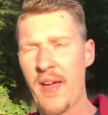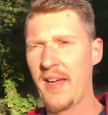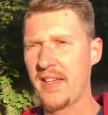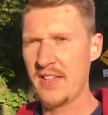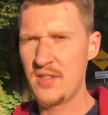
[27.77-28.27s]

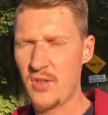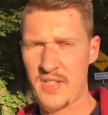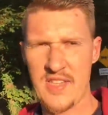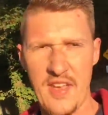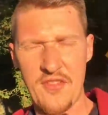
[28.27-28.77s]
back and it took
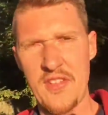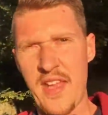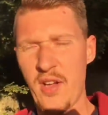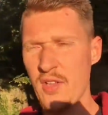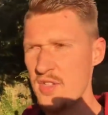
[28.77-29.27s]
us half a
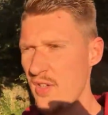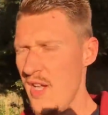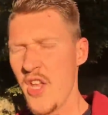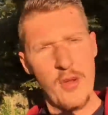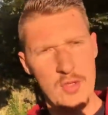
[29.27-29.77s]
day also.
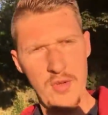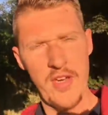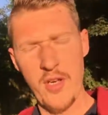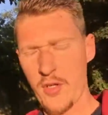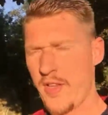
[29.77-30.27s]
It was
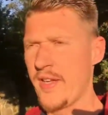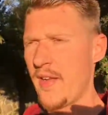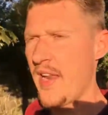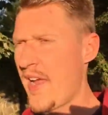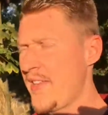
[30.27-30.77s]
really good, like
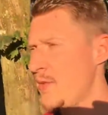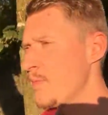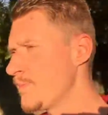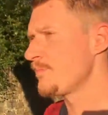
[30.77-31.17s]
I liked it.